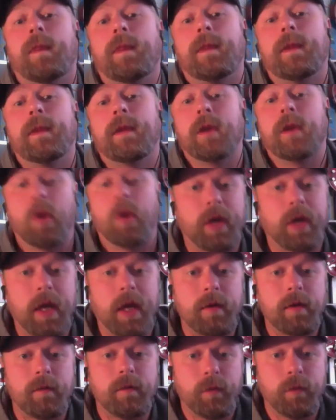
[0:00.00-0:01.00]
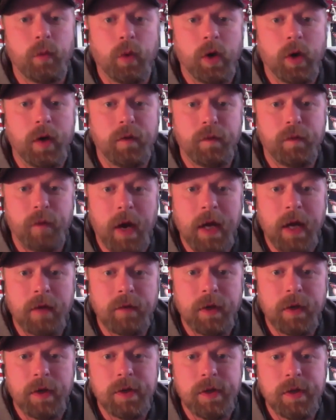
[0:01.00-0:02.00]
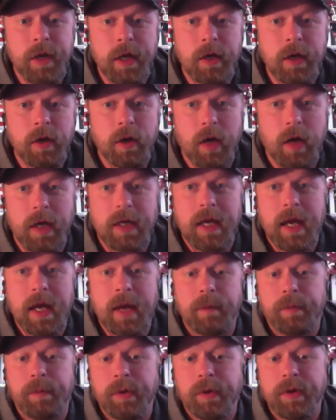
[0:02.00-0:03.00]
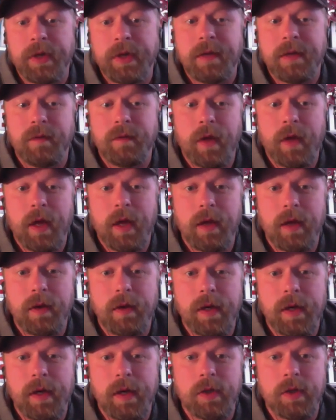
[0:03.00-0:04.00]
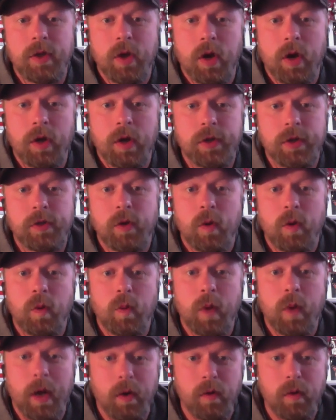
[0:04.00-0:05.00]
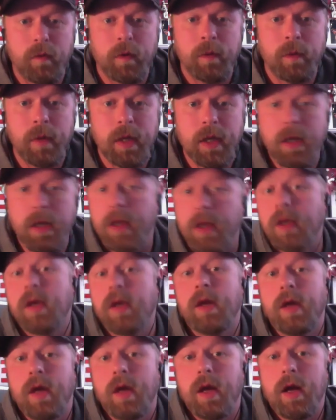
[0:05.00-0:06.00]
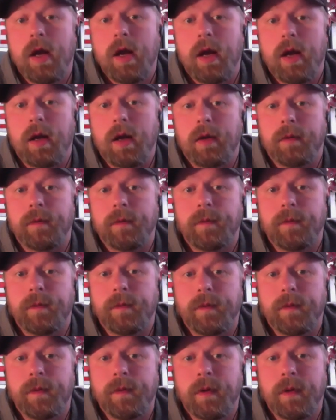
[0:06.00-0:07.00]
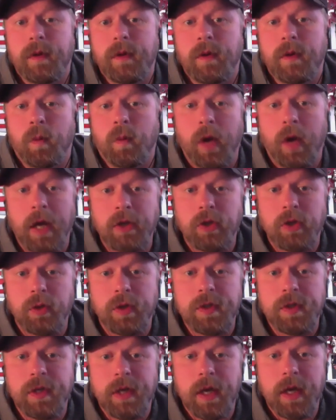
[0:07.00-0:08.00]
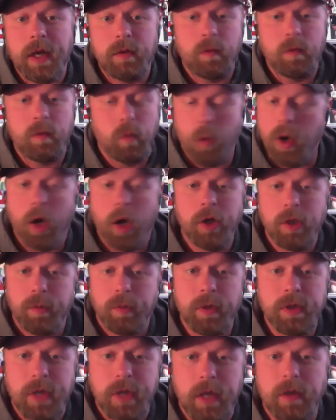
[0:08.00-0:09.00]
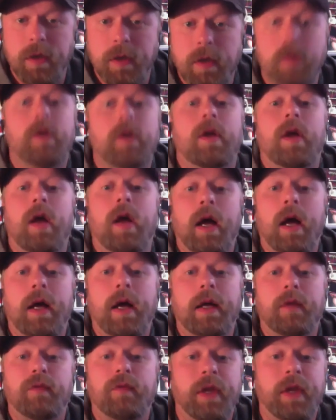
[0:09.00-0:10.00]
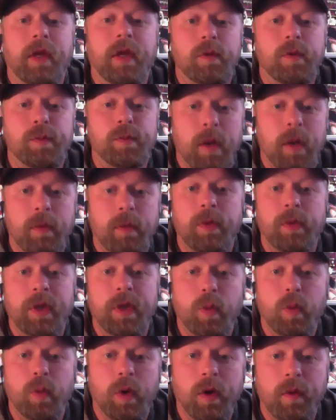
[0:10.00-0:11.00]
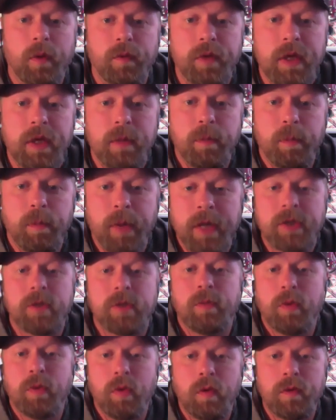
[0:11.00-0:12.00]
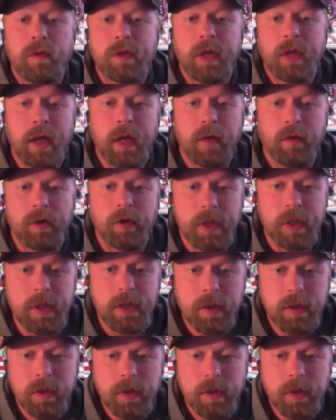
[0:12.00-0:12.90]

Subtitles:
Again, we're at 5 years later. I can't believe that it has gone so well for me. Uh, would I do this again? 100%. I think it was probably one of the best moves that I ever did.